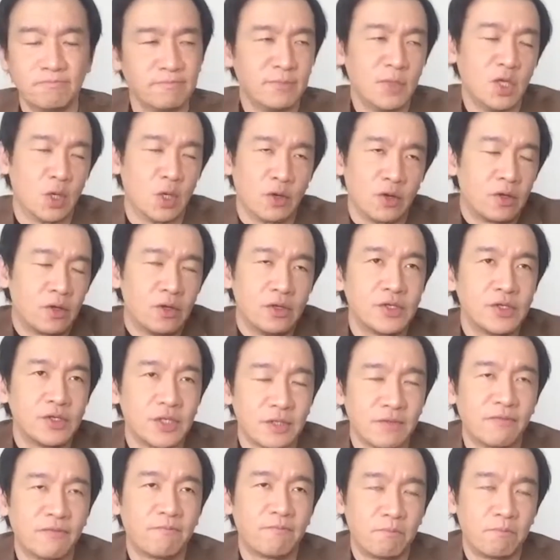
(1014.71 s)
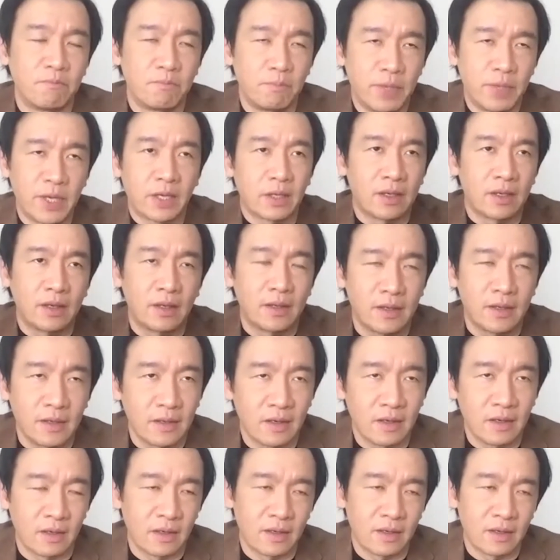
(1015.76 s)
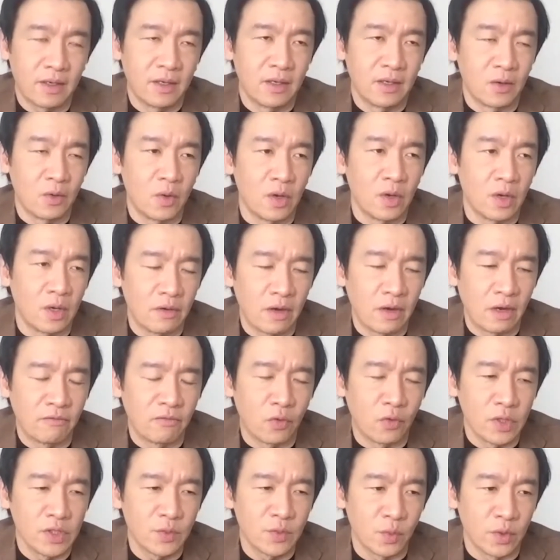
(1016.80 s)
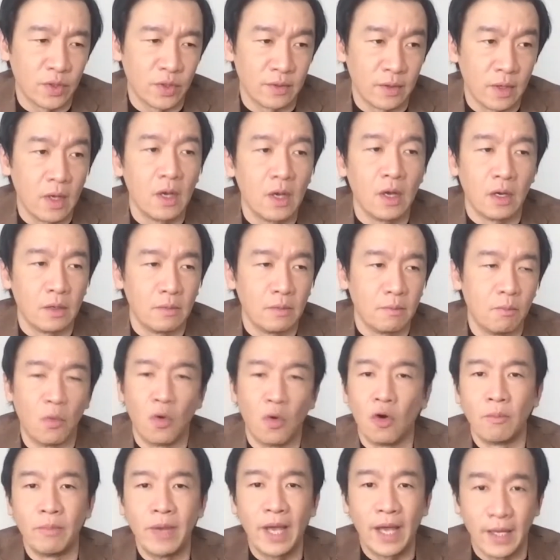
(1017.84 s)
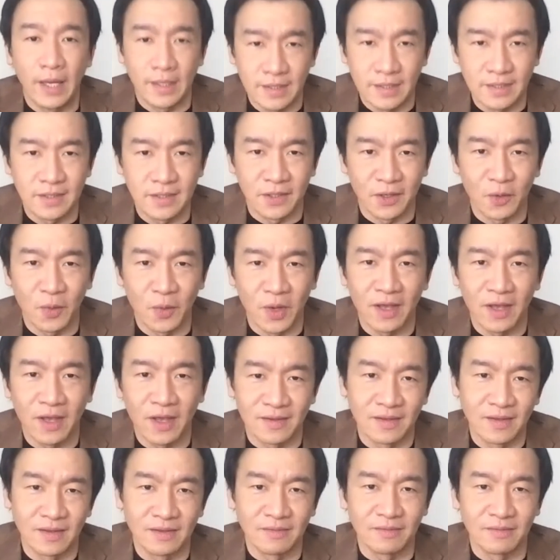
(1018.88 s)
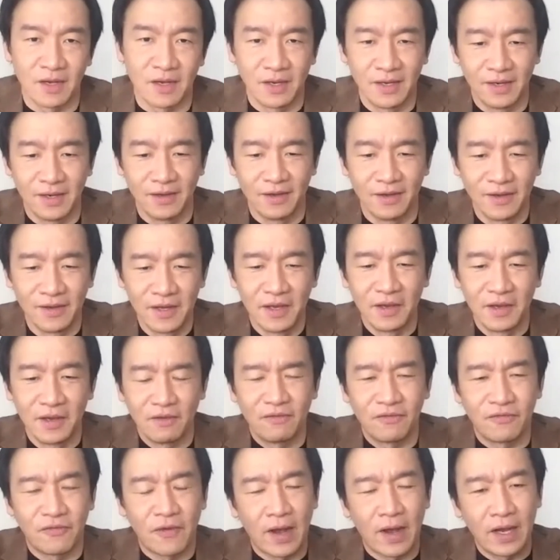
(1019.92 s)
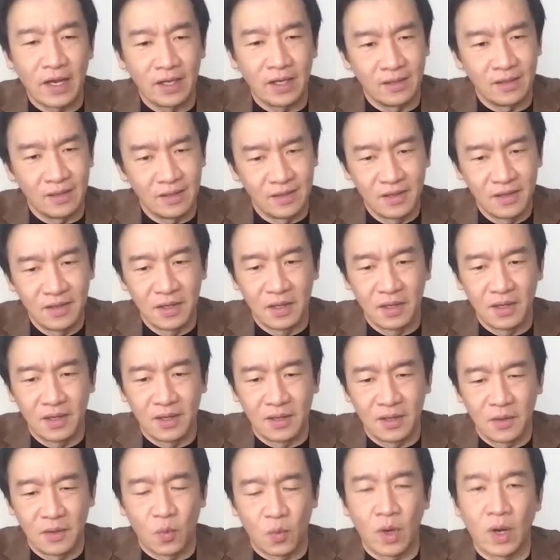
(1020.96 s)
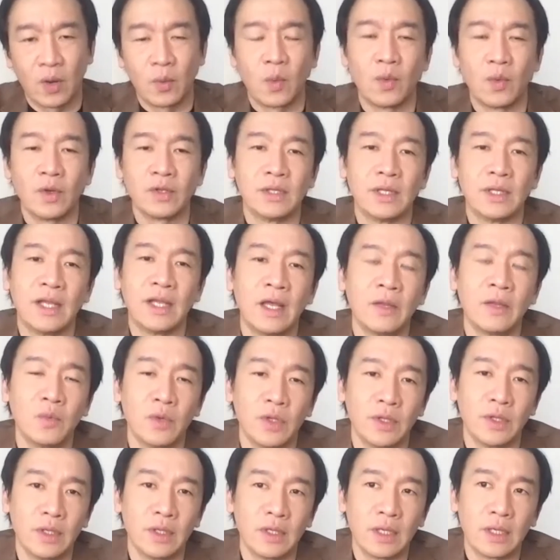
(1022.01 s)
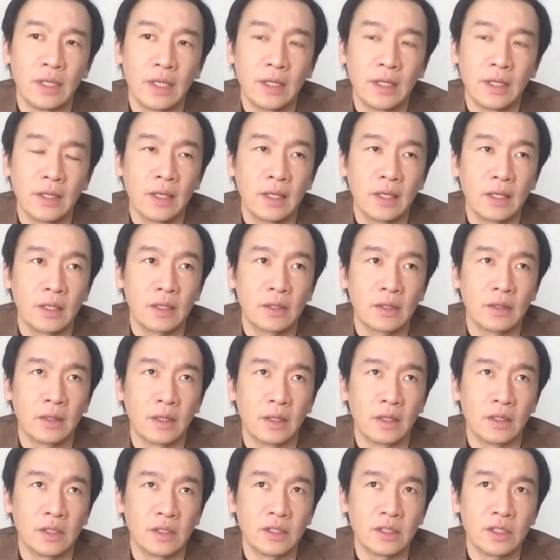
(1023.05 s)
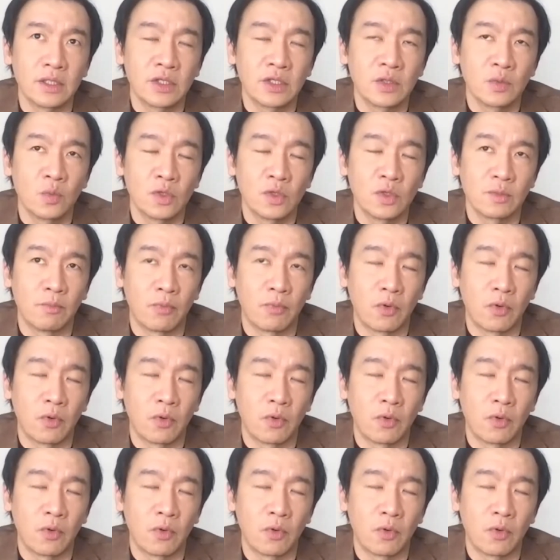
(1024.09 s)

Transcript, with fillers: you know you couldn't just pick uh, you know a, a, voice with more bass. You know we had to kind of find where we want to land with it, and I think the decision was